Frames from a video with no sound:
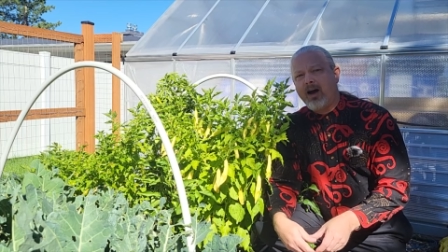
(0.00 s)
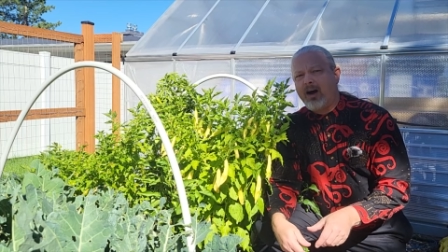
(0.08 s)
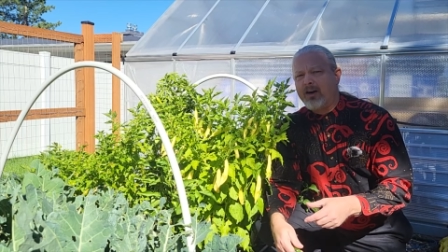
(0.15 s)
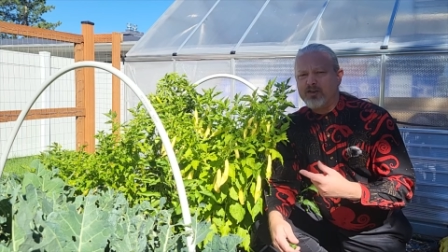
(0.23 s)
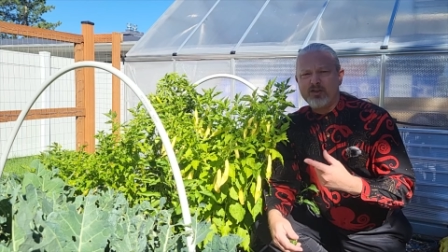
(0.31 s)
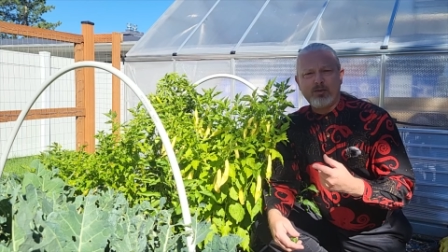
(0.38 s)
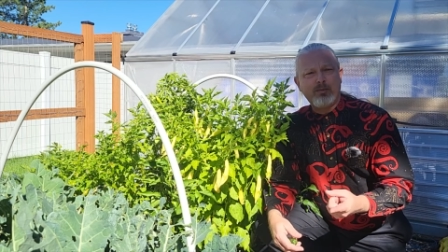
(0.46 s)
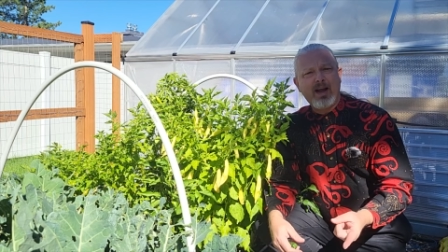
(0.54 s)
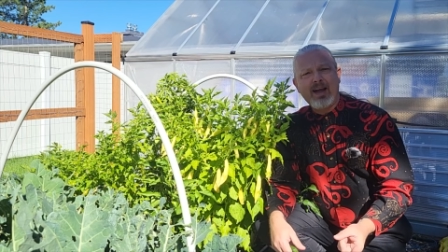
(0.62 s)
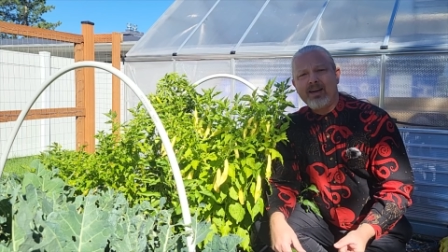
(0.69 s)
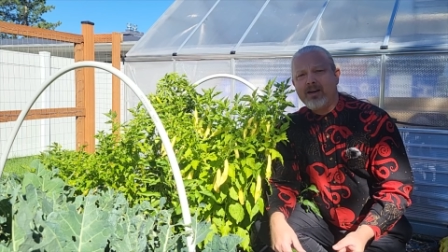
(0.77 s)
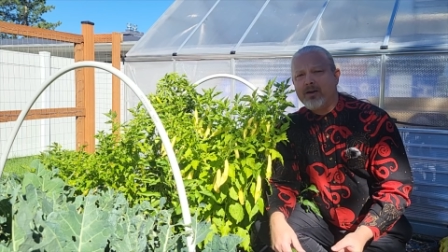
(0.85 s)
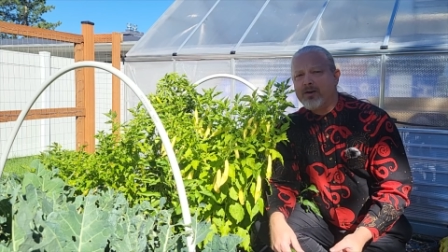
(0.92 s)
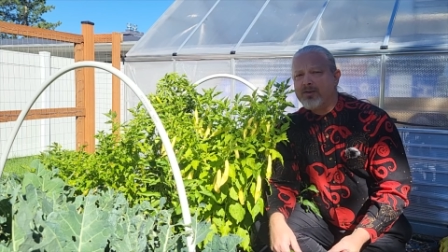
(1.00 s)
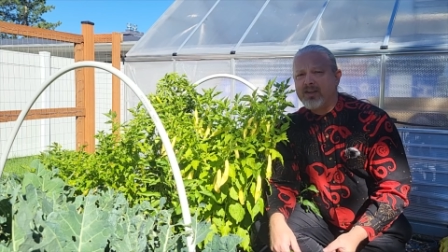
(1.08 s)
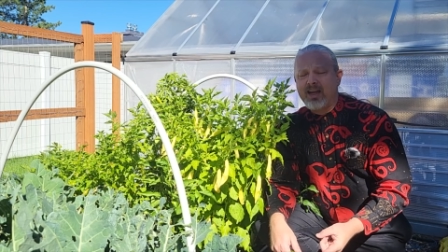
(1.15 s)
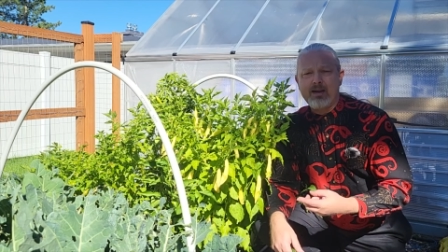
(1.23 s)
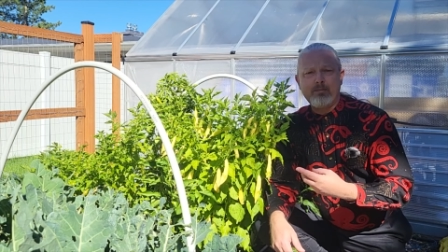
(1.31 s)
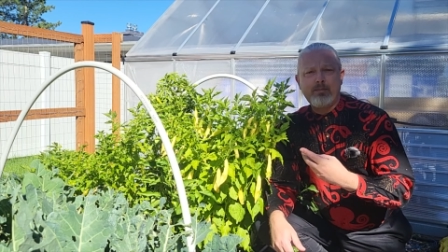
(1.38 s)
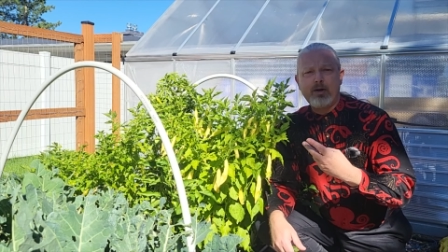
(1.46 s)
are serranos
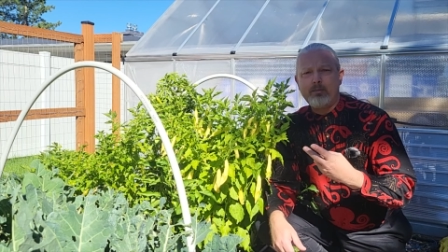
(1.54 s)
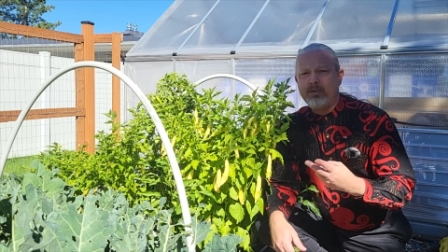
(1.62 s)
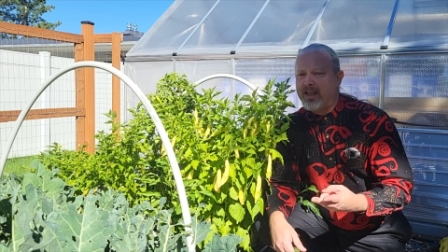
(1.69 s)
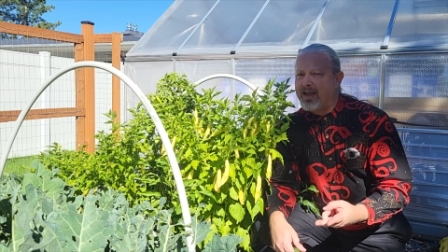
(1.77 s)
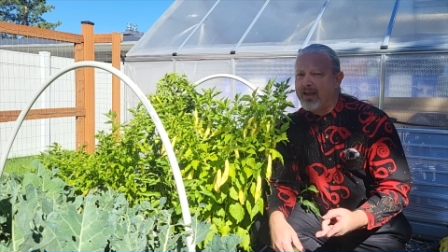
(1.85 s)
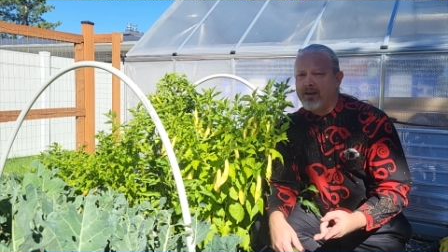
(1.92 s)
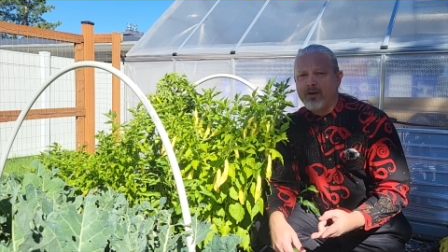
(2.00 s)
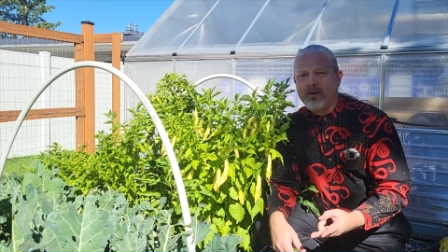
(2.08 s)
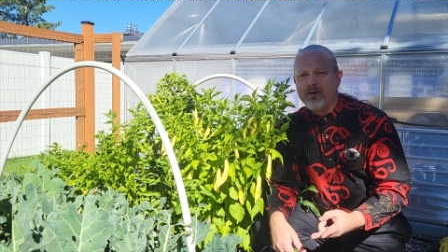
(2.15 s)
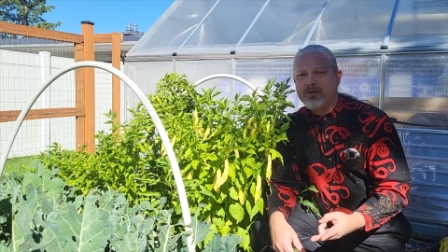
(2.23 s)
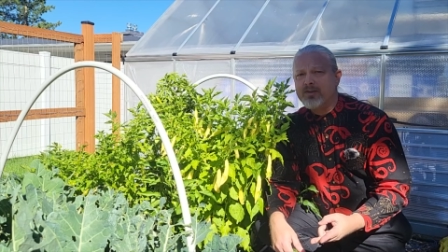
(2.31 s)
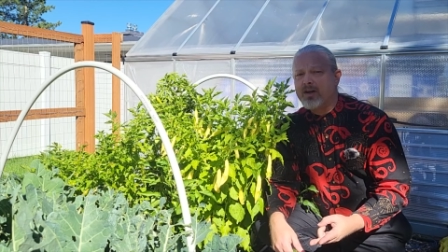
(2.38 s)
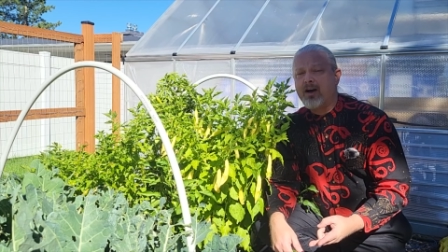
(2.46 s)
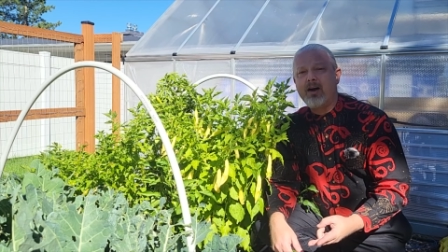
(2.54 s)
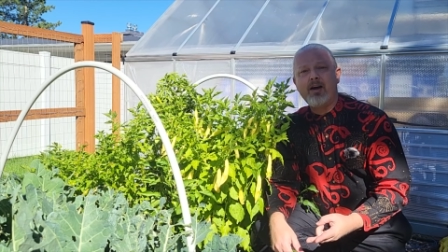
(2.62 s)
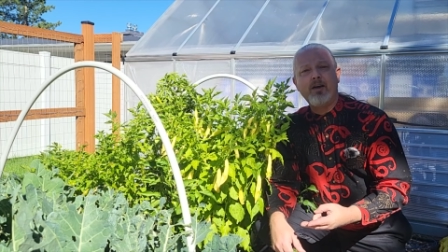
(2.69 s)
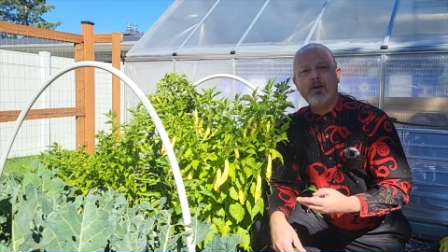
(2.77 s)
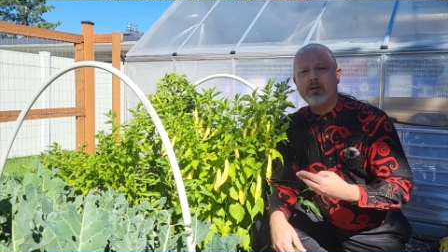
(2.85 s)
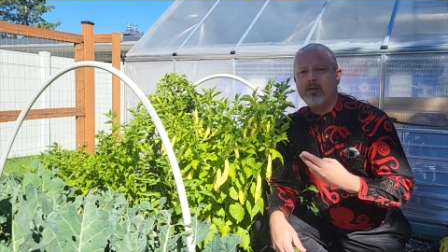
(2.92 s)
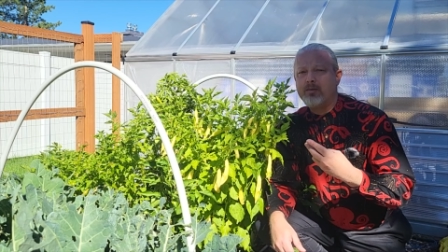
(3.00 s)
and poblanos
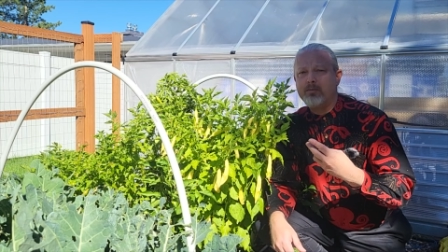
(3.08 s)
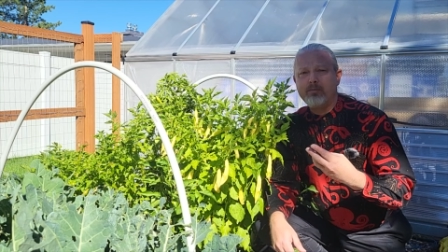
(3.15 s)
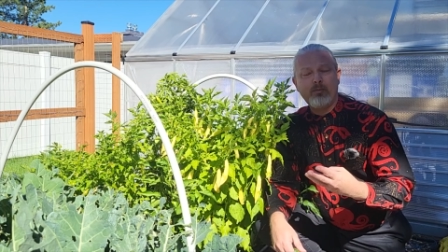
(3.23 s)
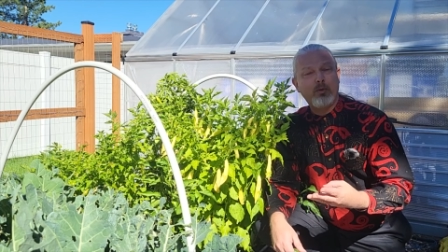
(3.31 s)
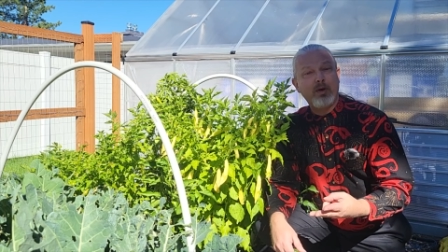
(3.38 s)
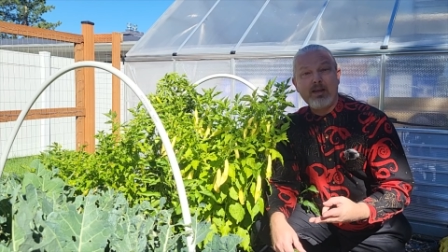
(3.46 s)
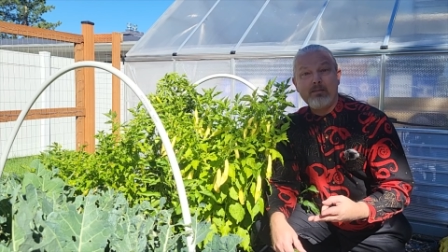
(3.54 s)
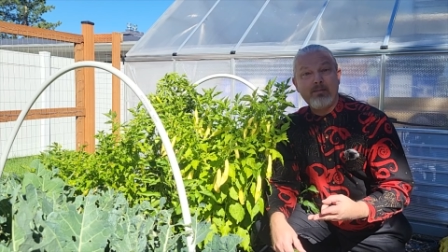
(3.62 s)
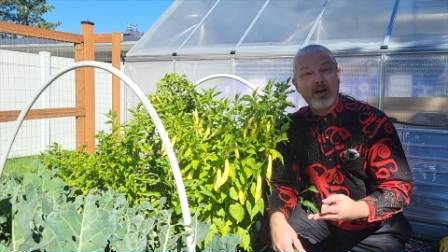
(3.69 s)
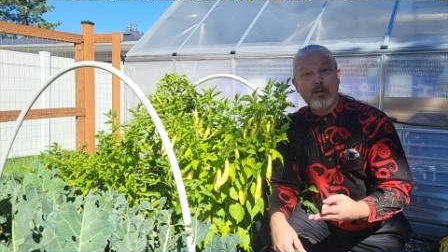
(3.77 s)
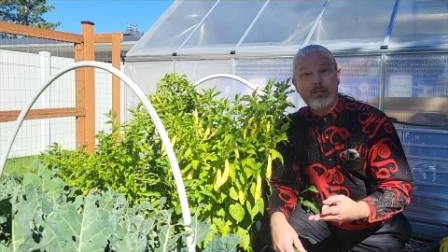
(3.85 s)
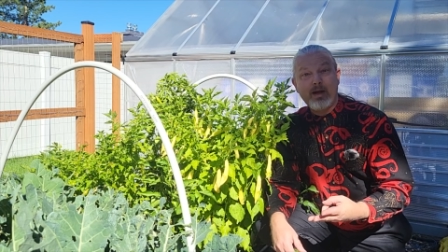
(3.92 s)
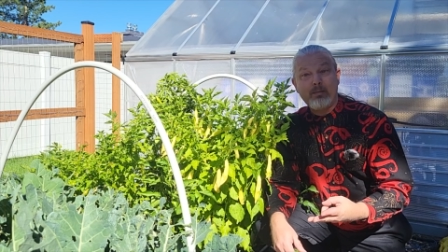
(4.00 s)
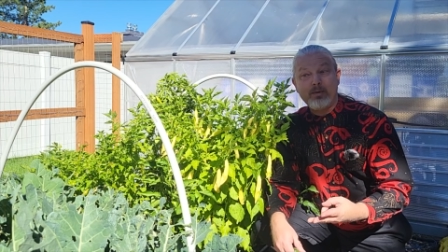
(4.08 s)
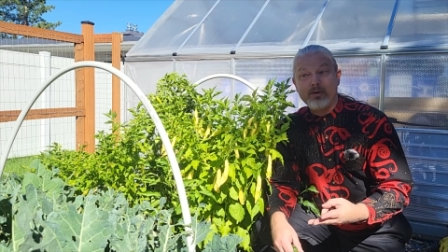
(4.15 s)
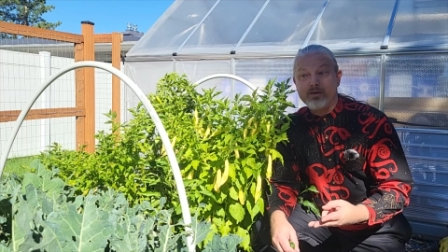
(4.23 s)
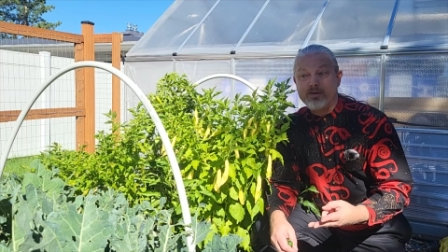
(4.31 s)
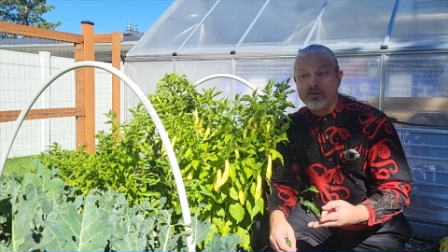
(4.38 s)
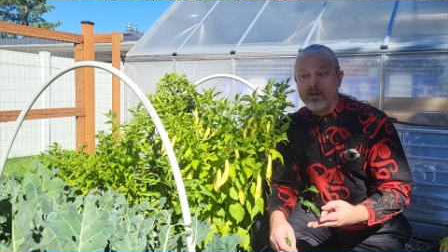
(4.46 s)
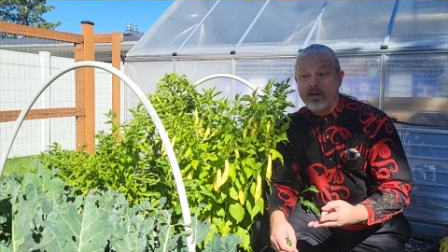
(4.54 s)
and green bell
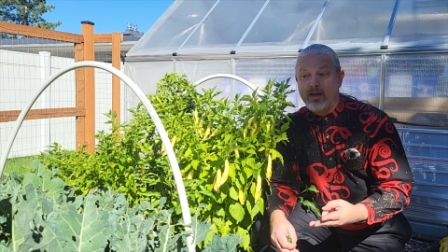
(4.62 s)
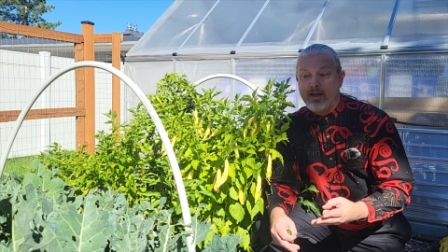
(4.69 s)
peppers.